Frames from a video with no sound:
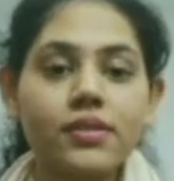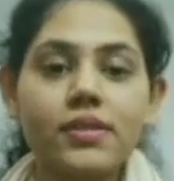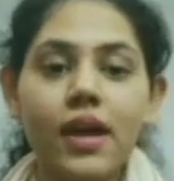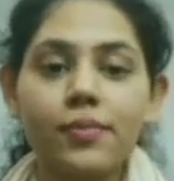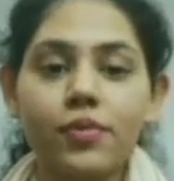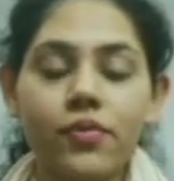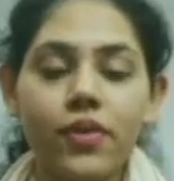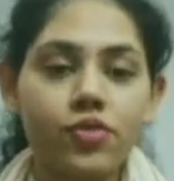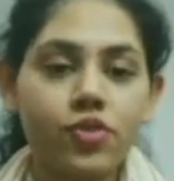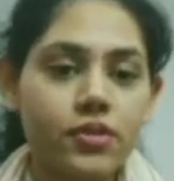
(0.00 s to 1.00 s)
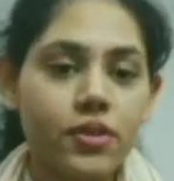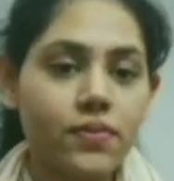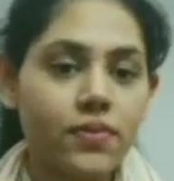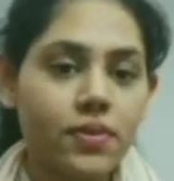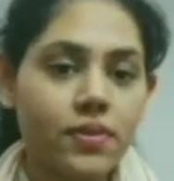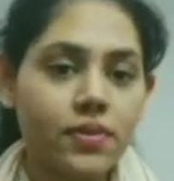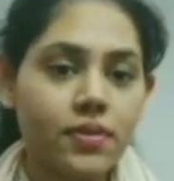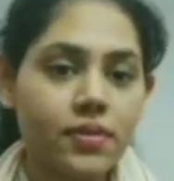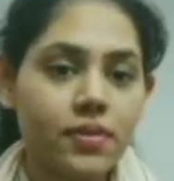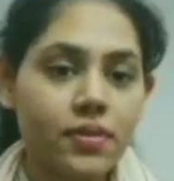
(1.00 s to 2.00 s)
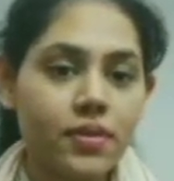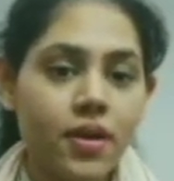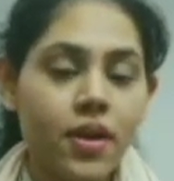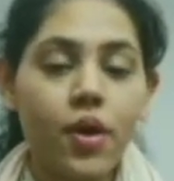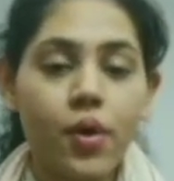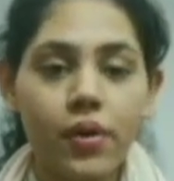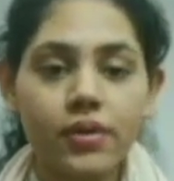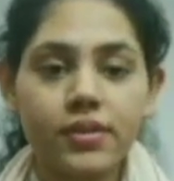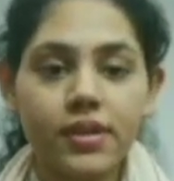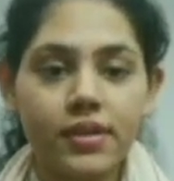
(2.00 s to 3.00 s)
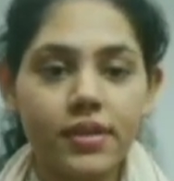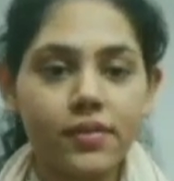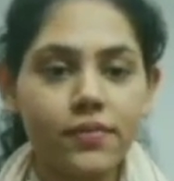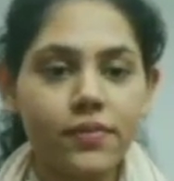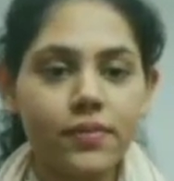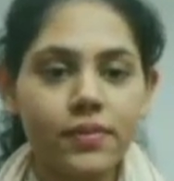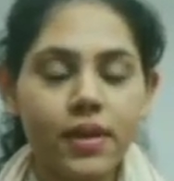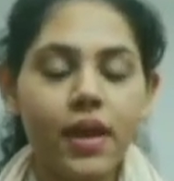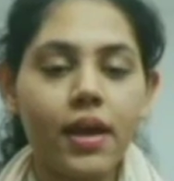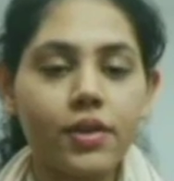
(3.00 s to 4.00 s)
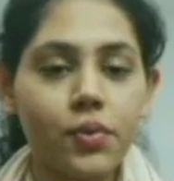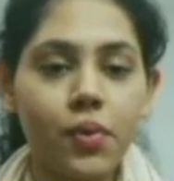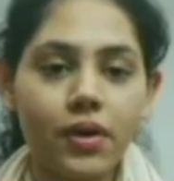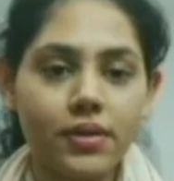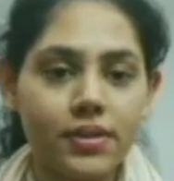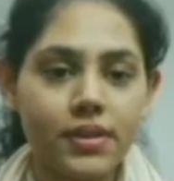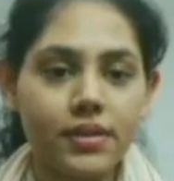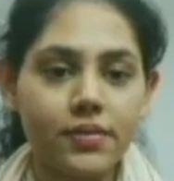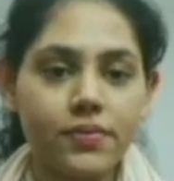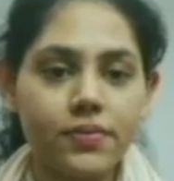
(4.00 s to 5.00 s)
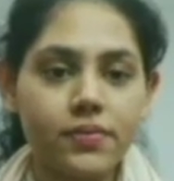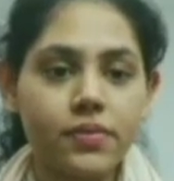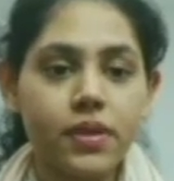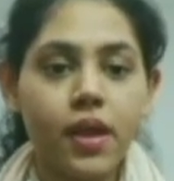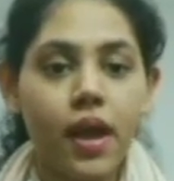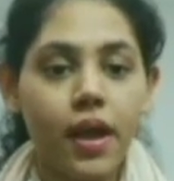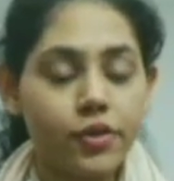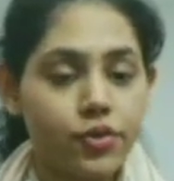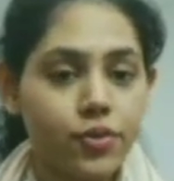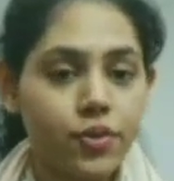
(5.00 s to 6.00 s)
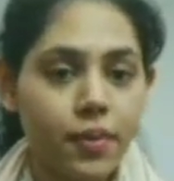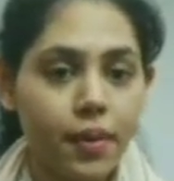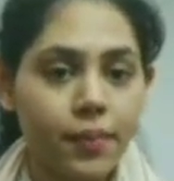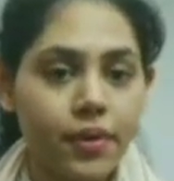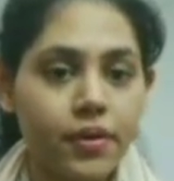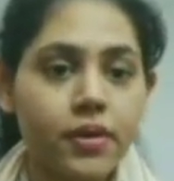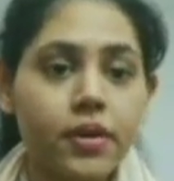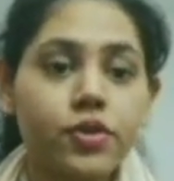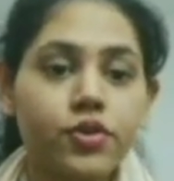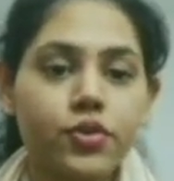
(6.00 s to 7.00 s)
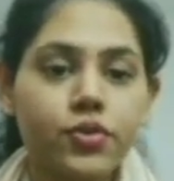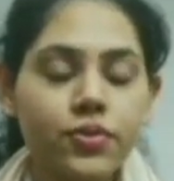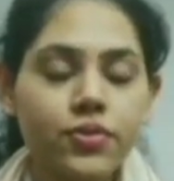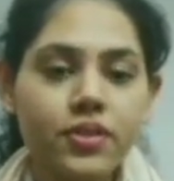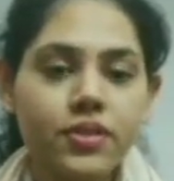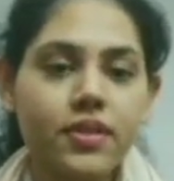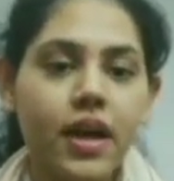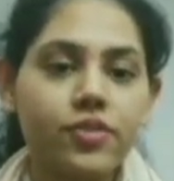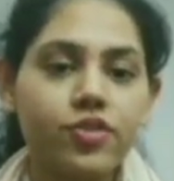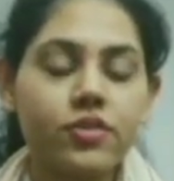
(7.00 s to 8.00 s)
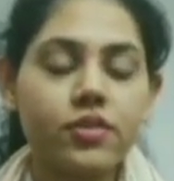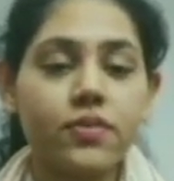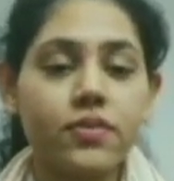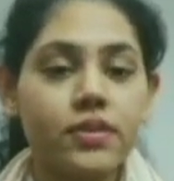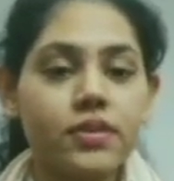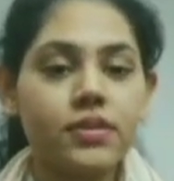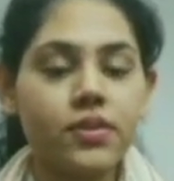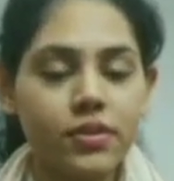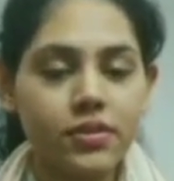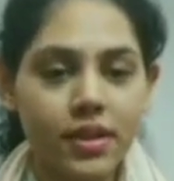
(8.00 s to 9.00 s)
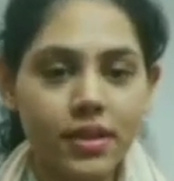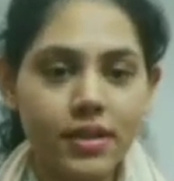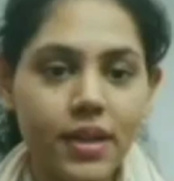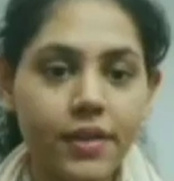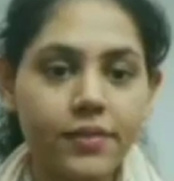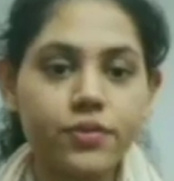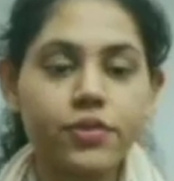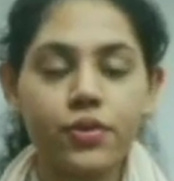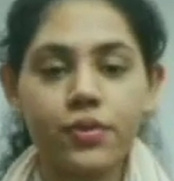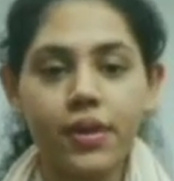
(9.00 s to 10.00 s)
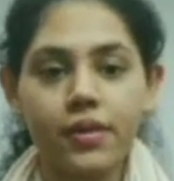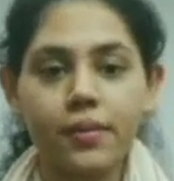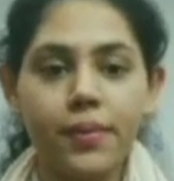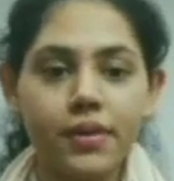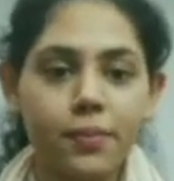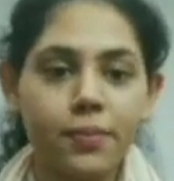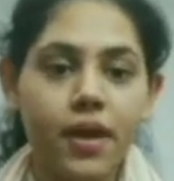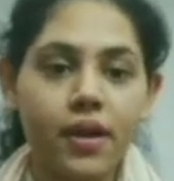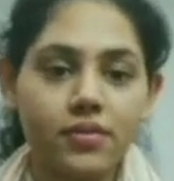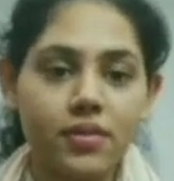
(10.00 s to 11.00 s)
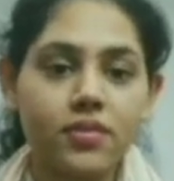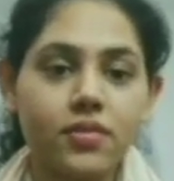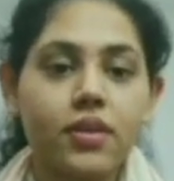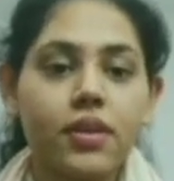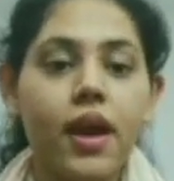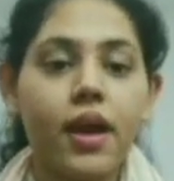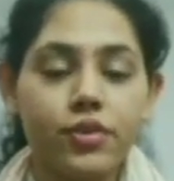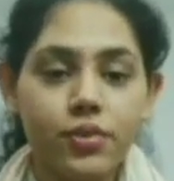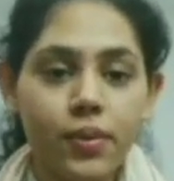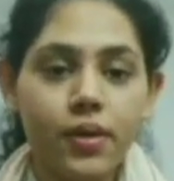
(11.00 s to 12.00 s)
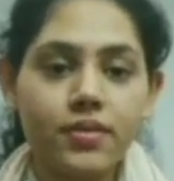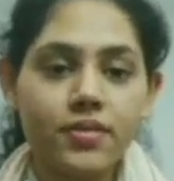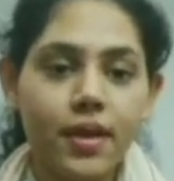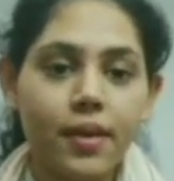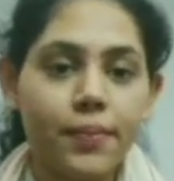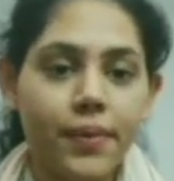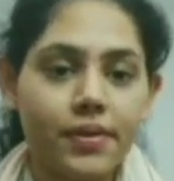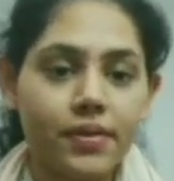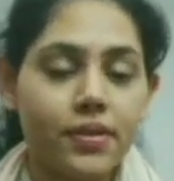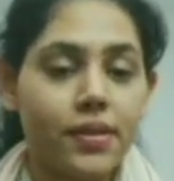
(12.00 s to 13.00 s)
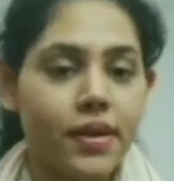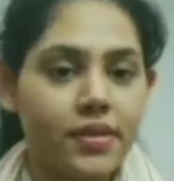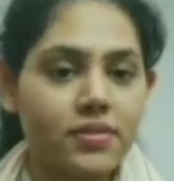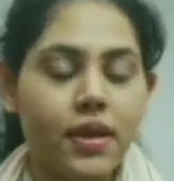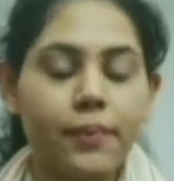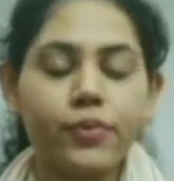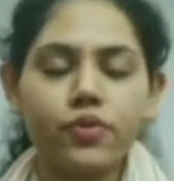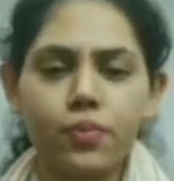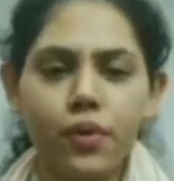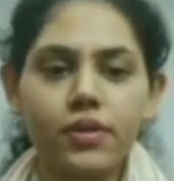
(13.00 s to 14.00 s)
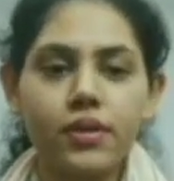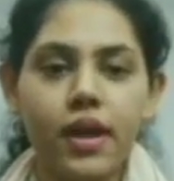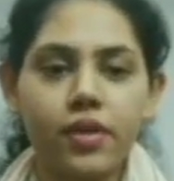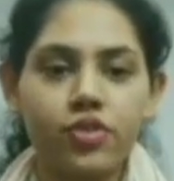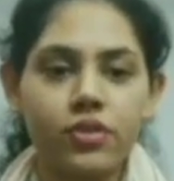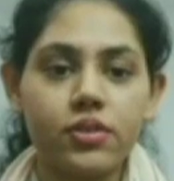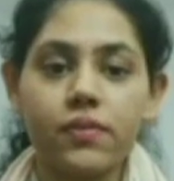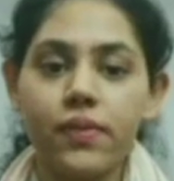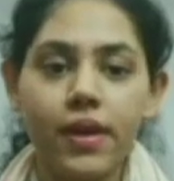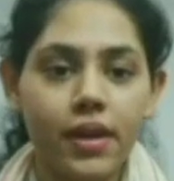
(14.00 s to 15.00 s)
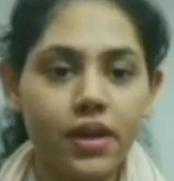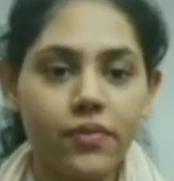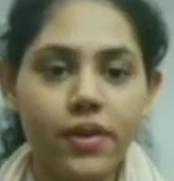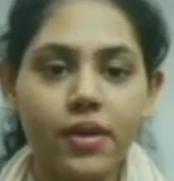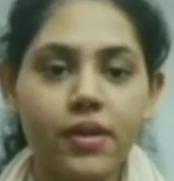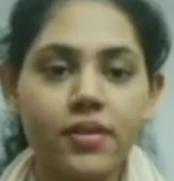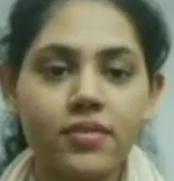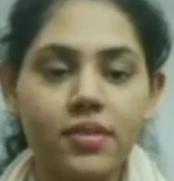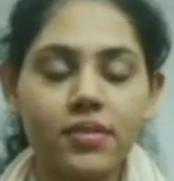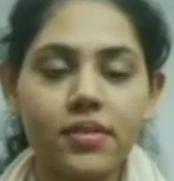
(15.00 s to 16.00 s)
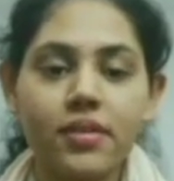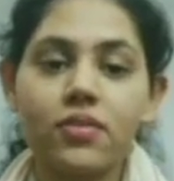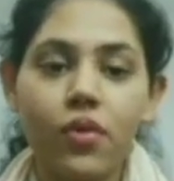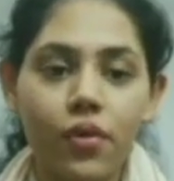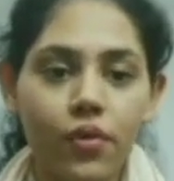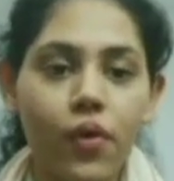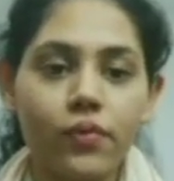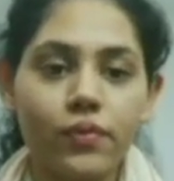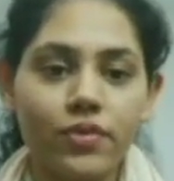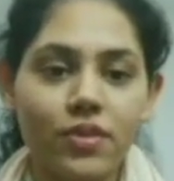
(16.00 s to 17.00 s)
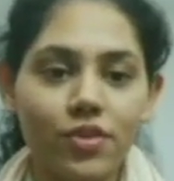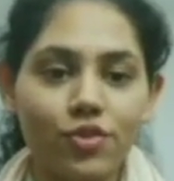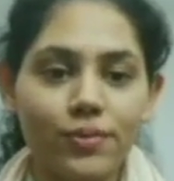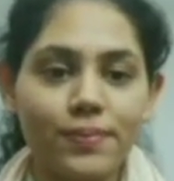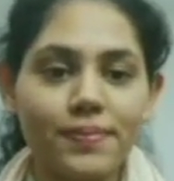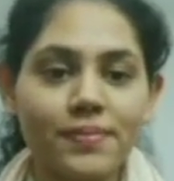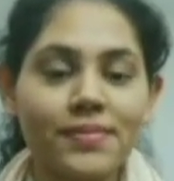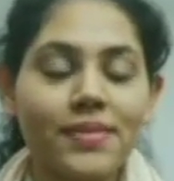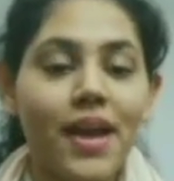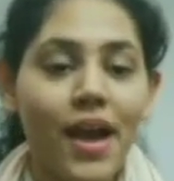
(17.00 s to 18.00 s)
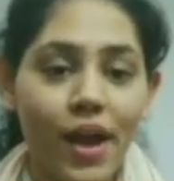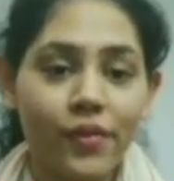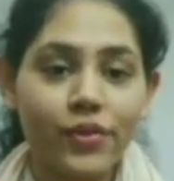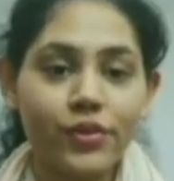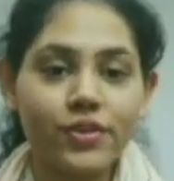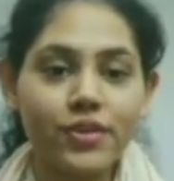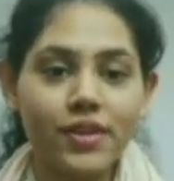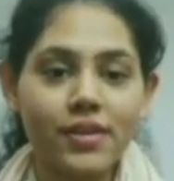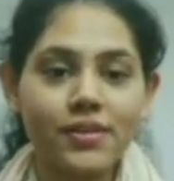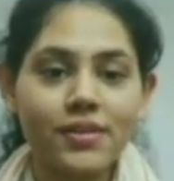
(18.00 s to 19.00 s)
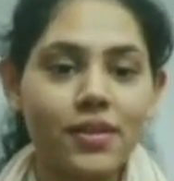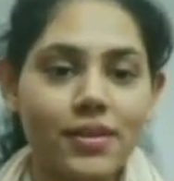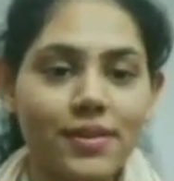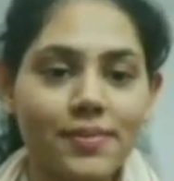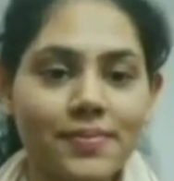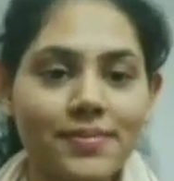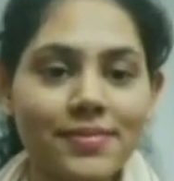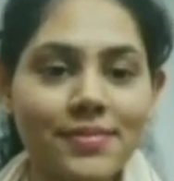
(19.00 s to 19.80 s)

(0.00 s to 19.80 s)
What are the types of adjective? Quantitative and qualitative. And do remember to use these adjectives in daily life so you get a better practice and you understand better the next time you spot an adjective anywhere in a sentence or a conversation. Have a good day learning.